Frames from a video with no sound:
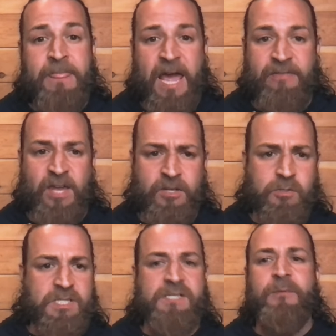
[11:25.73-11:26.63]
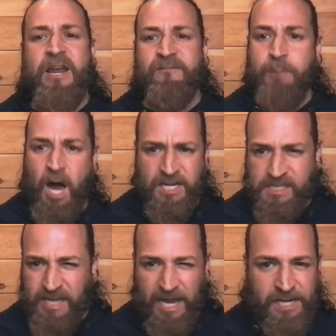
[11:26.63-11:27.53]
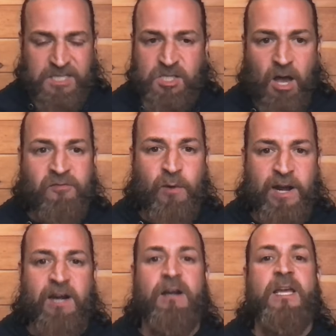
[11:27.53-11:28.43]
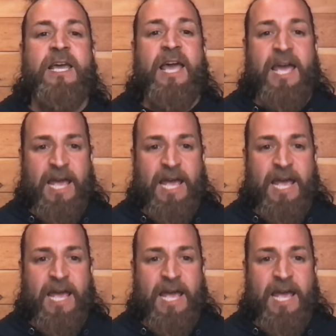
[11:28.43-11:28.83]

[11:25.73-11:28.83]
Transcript: and then uses some kind of body scanning software, mm-hmm.